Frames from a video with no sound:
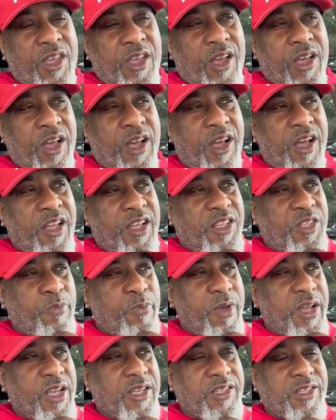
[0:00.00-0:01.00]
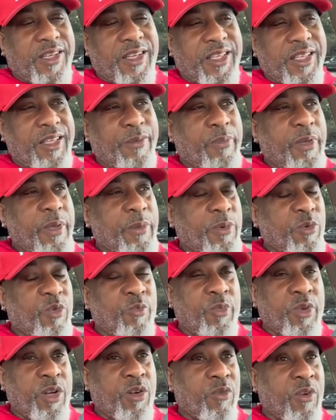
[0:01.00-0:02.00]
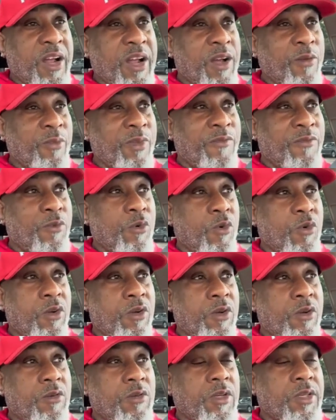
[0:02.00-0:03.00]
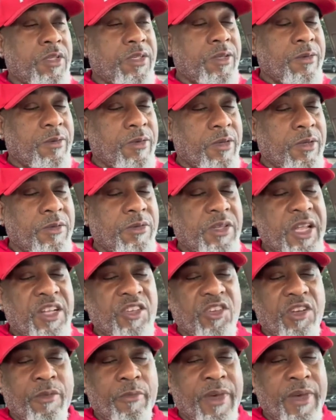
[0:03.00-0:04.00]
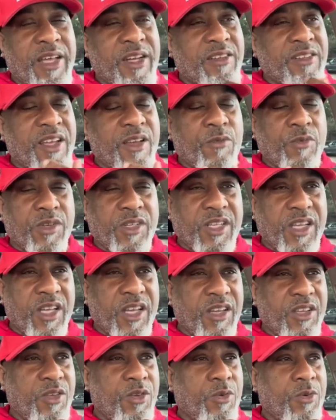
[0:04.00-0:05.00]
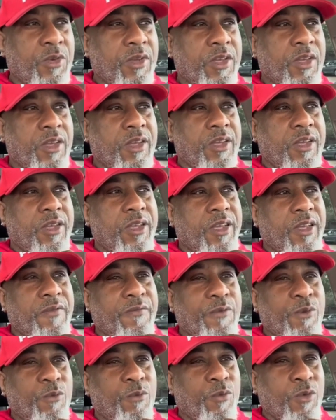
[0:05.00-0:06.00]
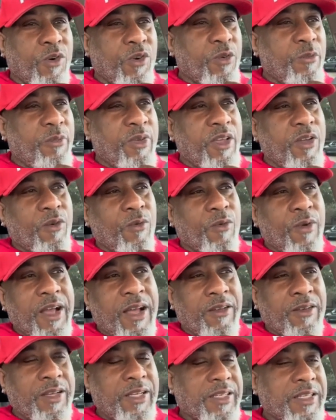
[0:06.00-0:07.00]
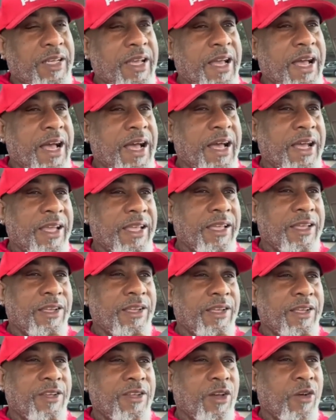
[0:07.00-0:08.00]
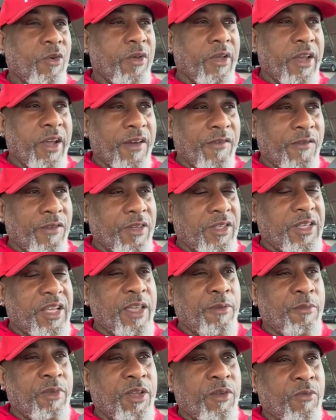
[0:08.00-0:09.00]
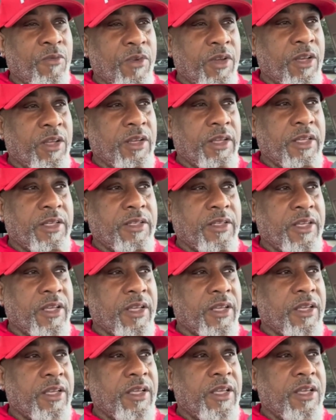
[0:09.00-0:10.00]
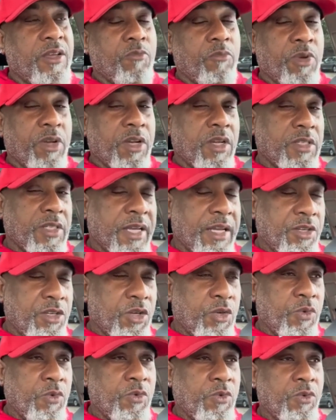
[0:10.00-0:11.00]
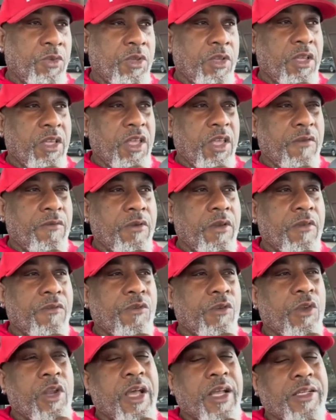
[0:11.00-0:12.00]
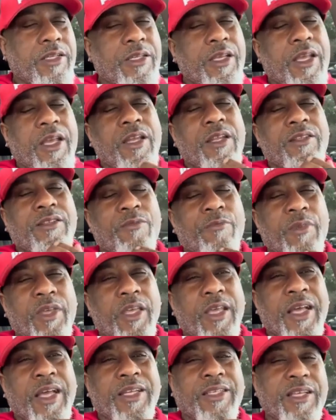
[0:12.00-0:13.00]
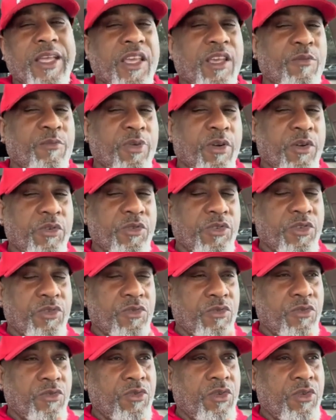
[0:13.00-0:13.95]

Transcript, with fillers: uh, especially people who've been around me for a substantial amount of time will tell you, if you want to be around this guy, don't ever say be realistic because I do. Even if you're not saying it to me, I take it personal.